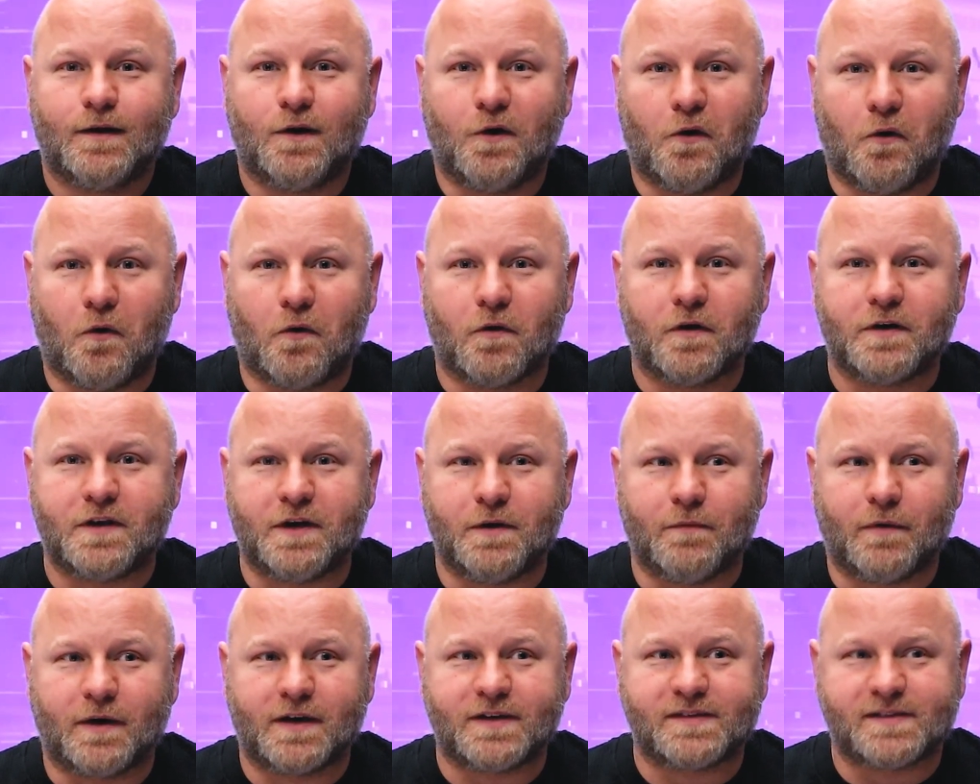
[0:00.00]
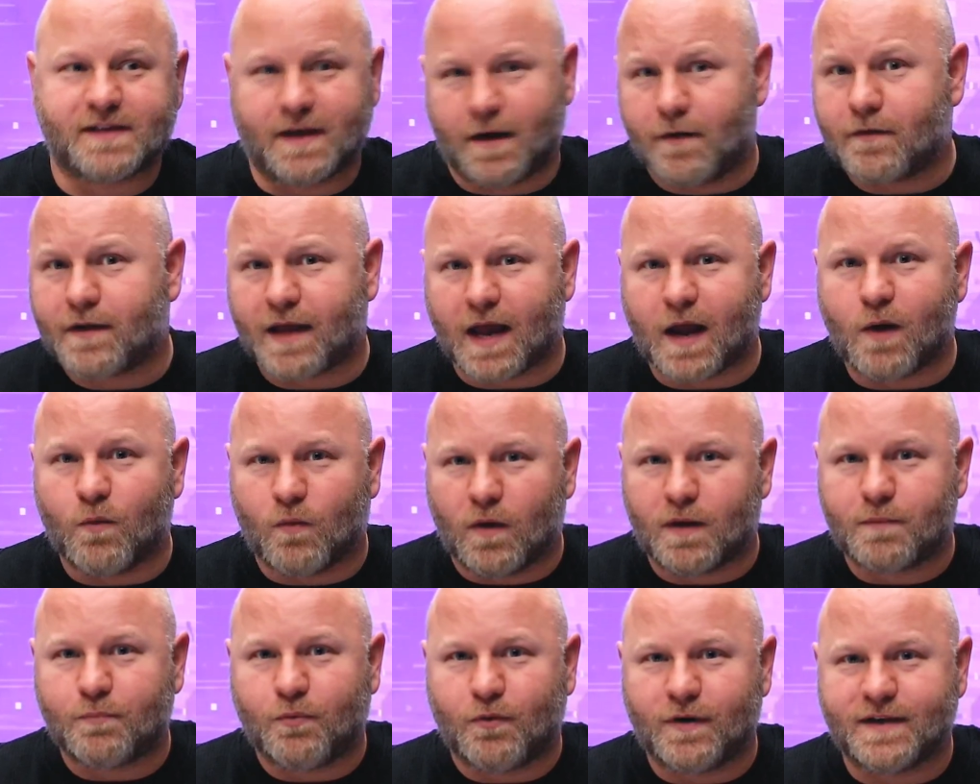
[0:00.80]
Or do you want to say, okay,
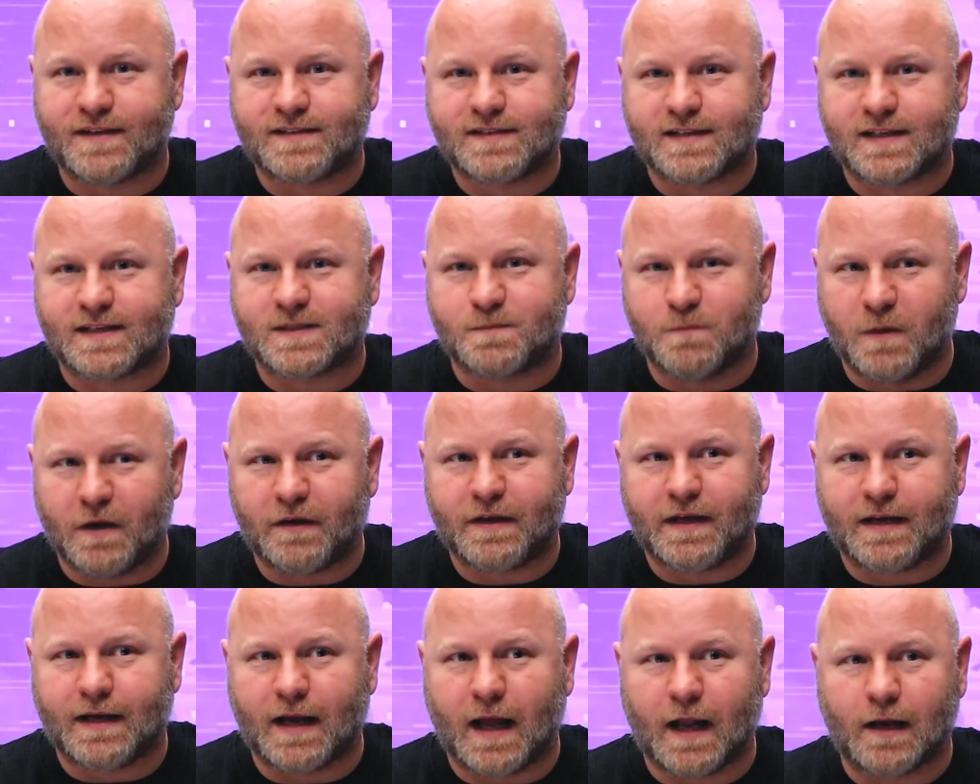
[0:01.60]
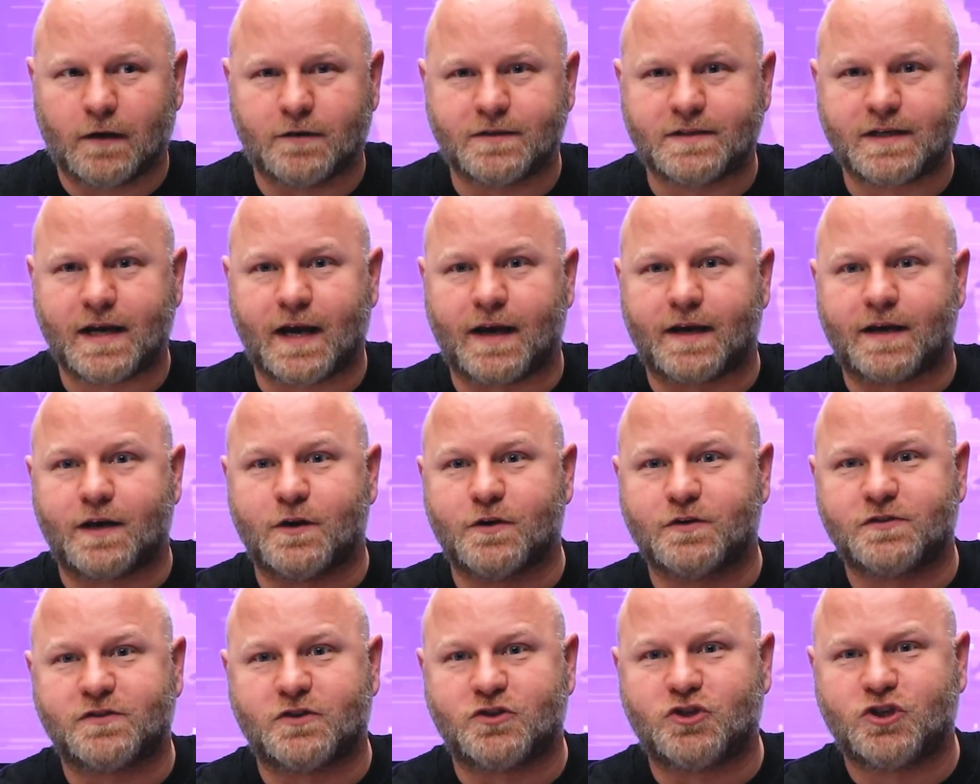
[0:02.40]
$1.6 million, yeah,
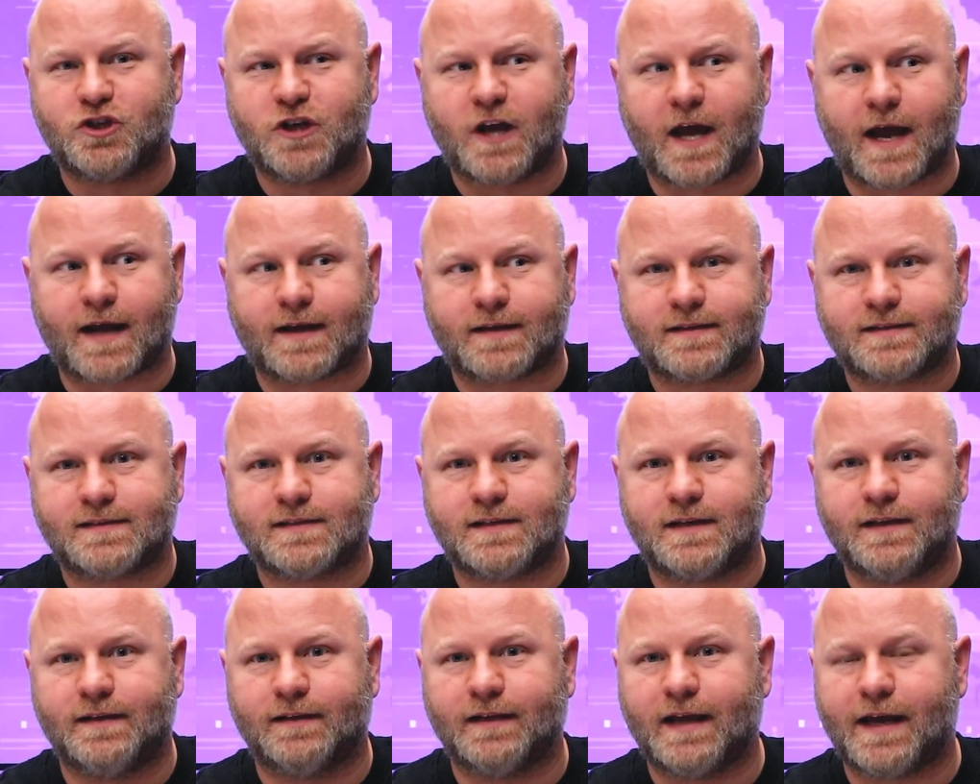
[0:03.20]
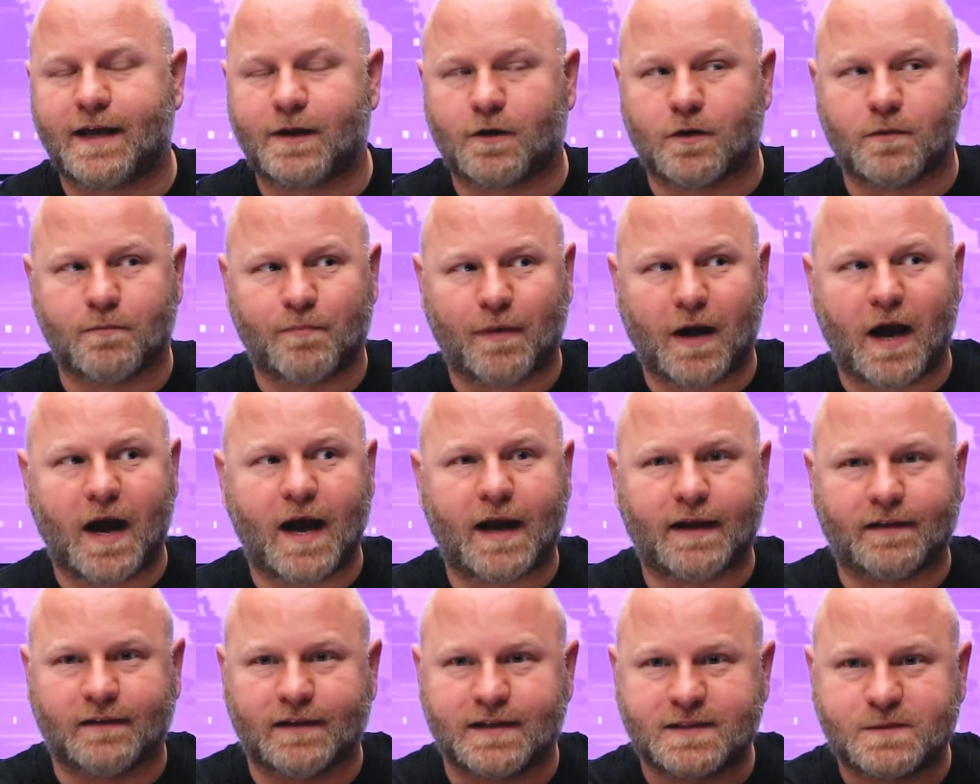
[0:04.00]
here's a check, see you later,
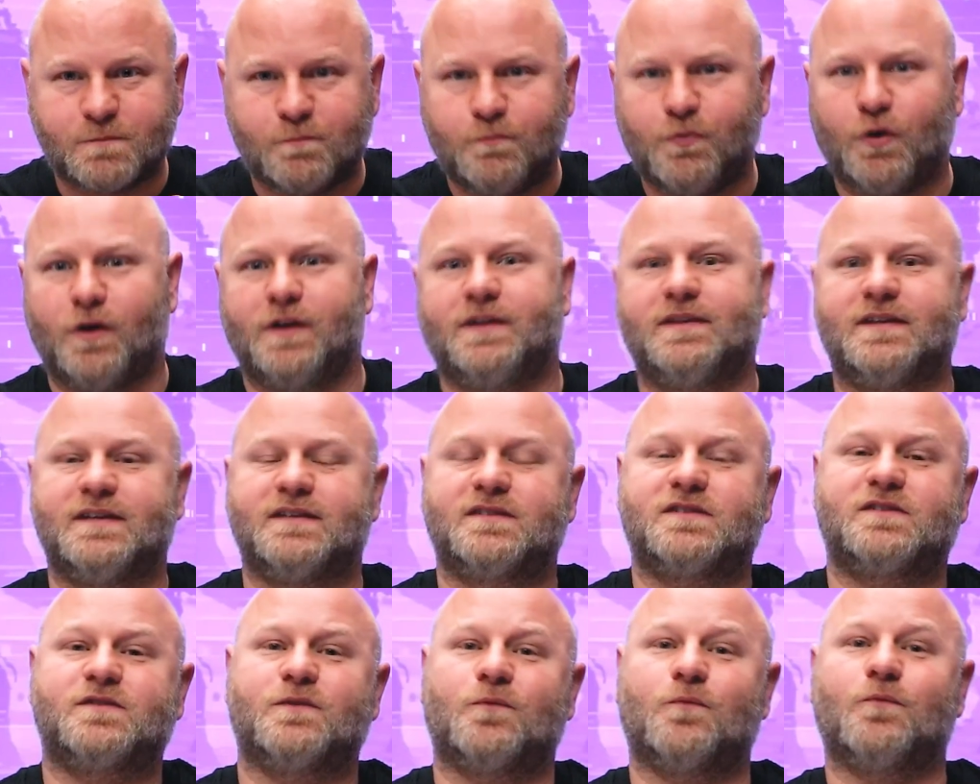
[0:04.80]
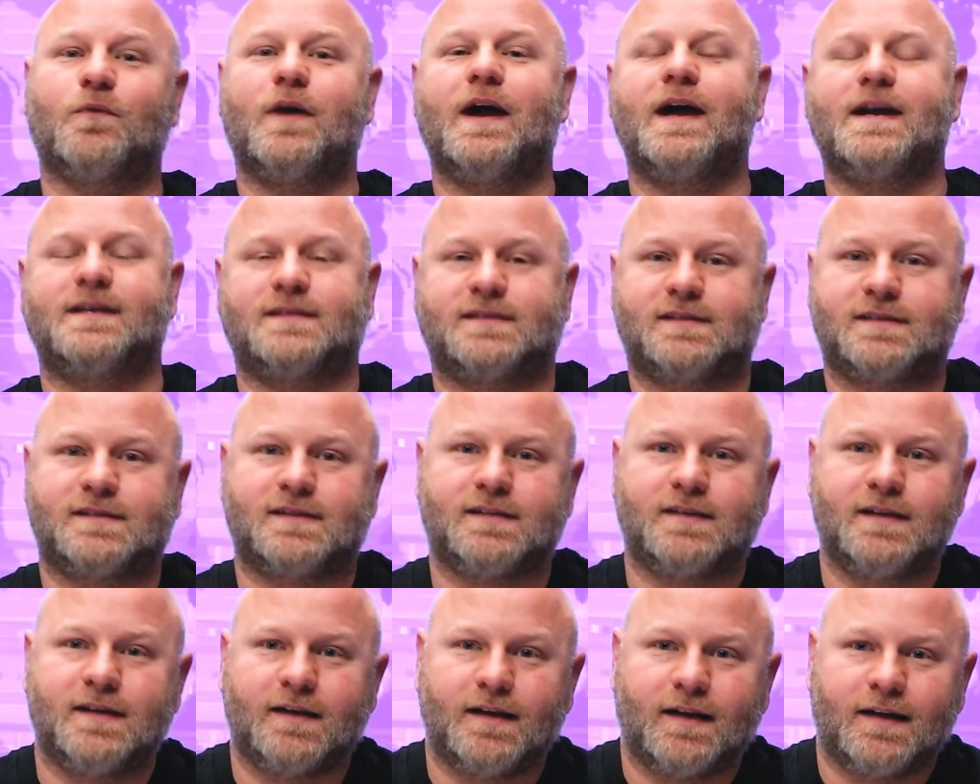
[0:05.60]
bye, let's put this to
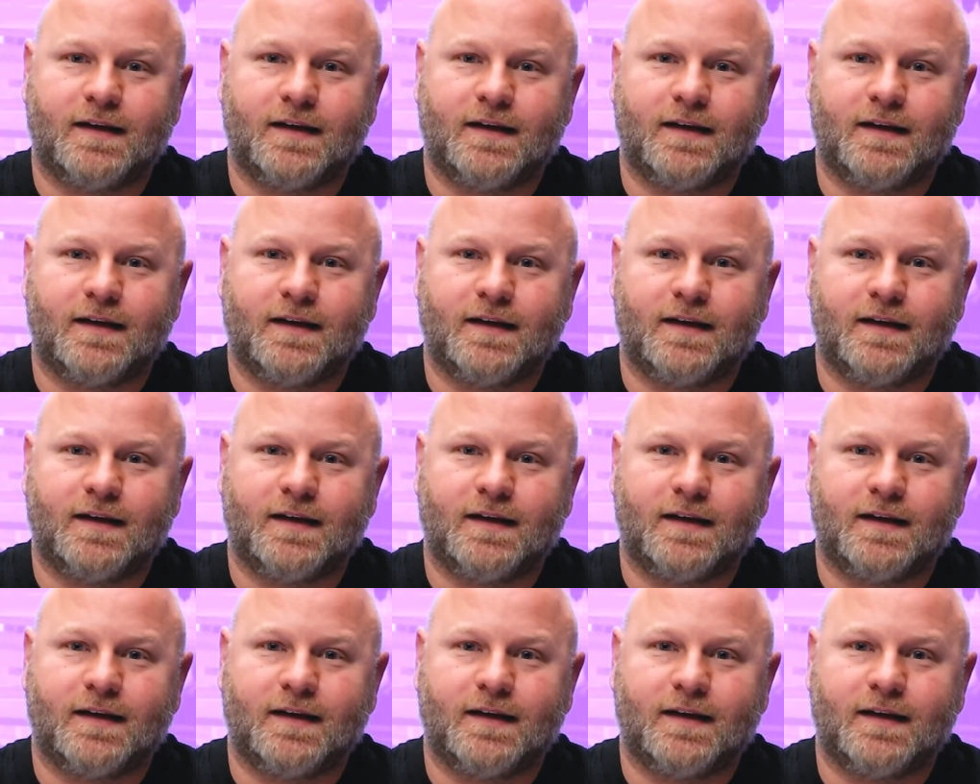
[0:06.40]
rest.